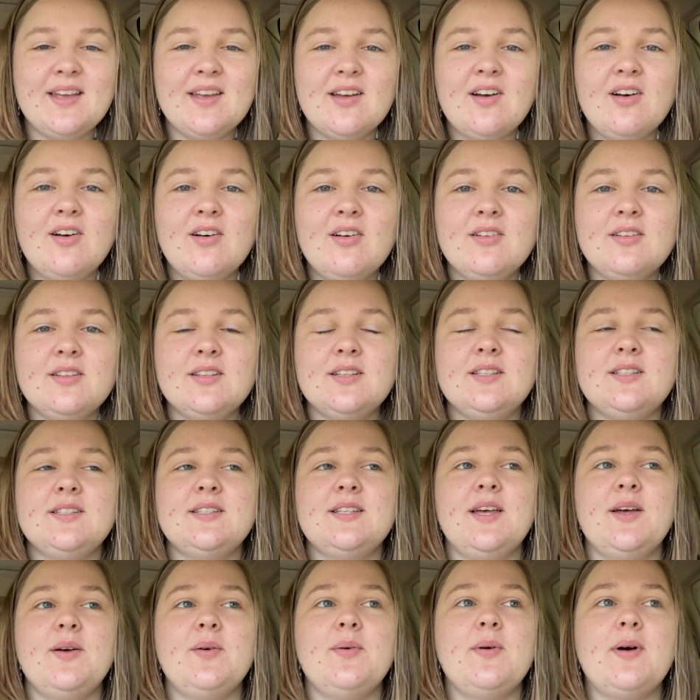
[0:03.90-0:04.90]
y'all.
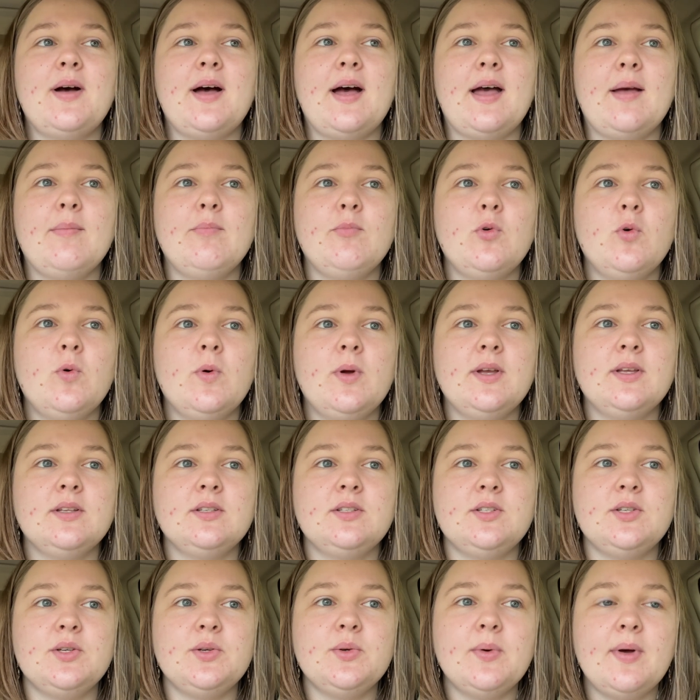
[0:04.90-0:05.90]
So I'm going
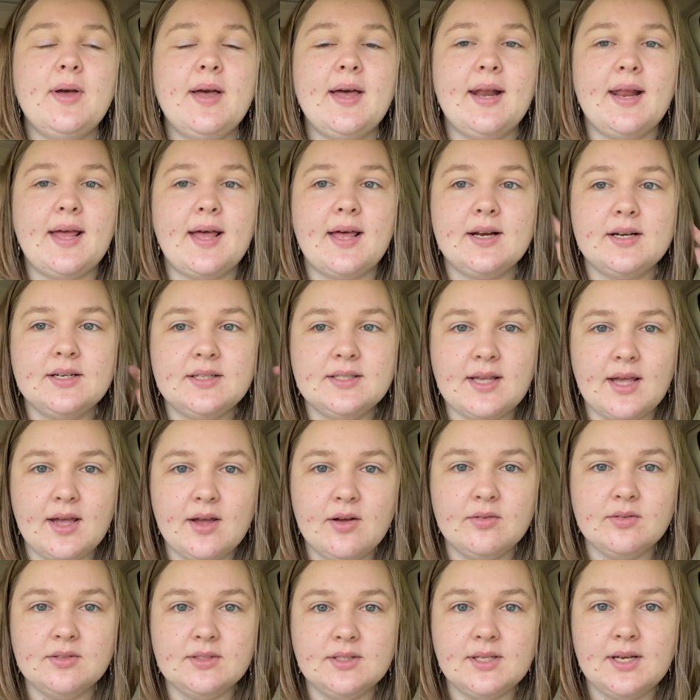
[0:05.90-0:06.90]
to head out of
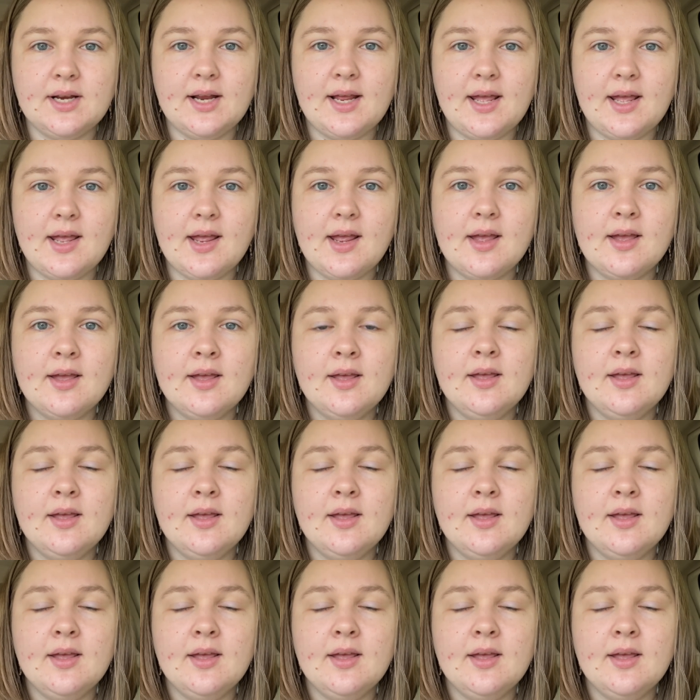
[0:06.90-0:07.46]
town today